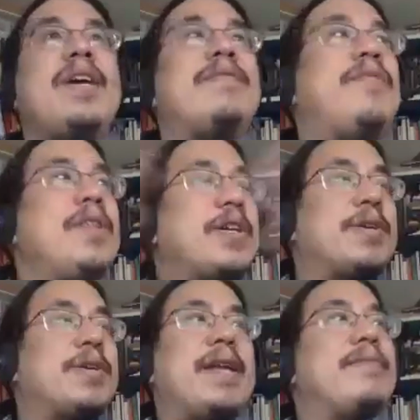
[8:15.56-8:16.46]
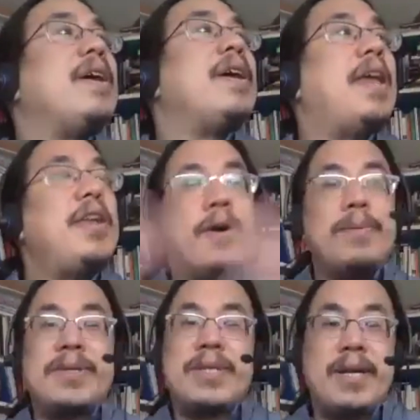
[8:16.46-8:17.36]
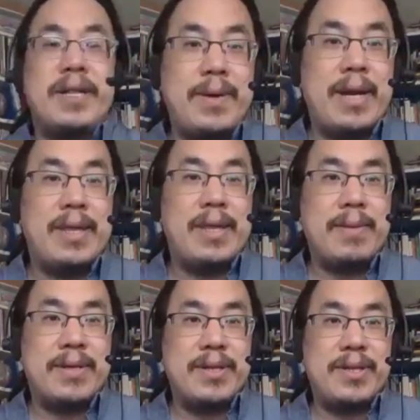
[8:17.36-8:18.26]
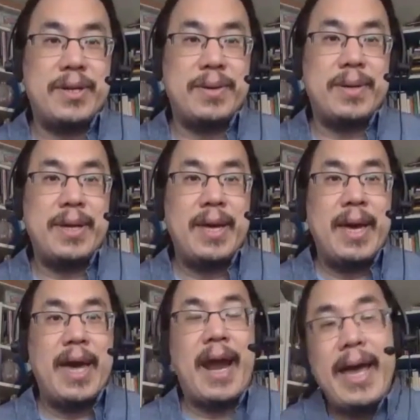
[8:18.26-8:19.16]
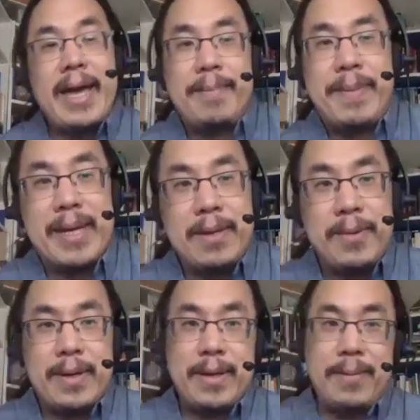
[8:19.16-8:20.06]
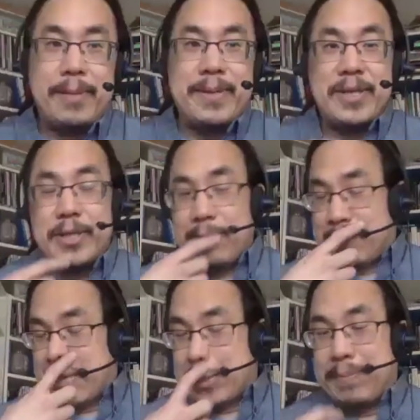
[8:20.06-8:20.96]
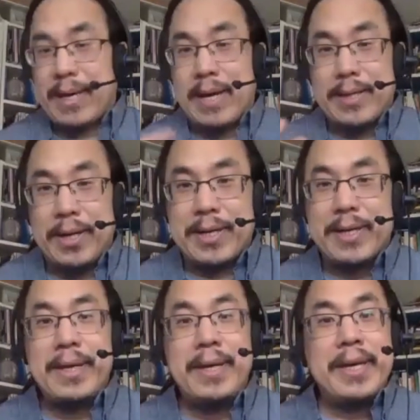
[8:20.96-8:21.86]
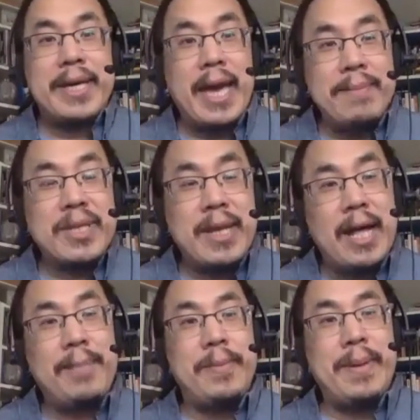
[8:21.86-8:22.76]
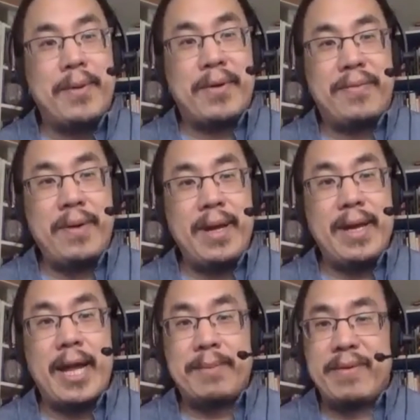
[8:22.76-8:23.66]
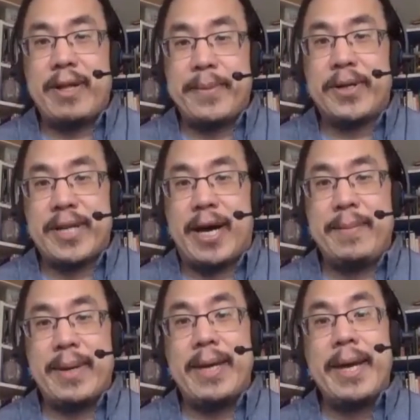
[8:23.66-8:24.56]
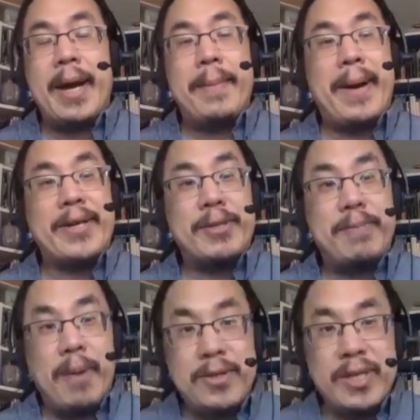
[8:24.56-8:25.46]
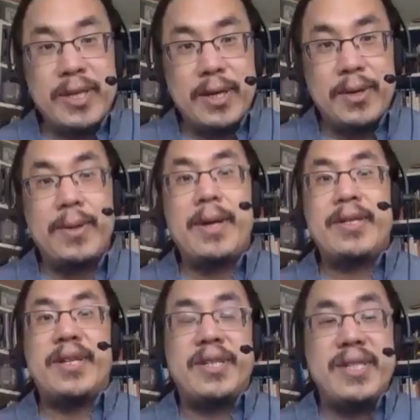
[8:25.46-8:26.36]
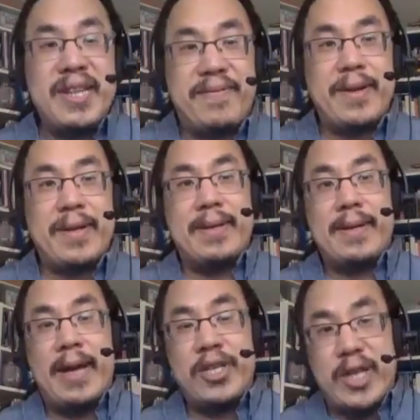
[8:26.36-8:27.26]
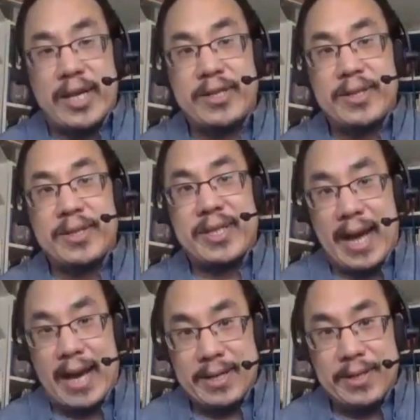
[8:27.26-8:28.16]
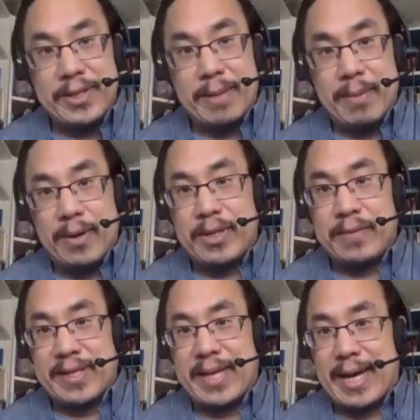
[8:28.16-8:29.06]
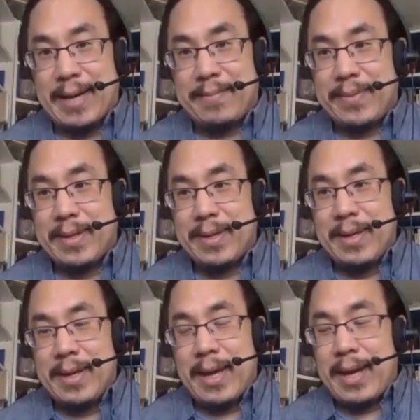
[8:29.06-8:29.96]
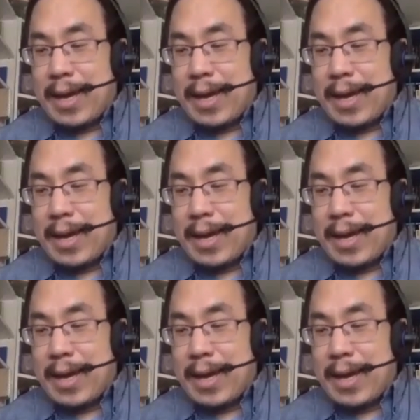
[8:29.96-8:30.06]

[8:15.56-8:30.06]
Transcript: and fully creative and no one was telling you anything what to do. And I end up being in the really weird position of saying something like, look, games can help you be more free and help develop your autonomy by exposing you to different agential styles and modes over time. And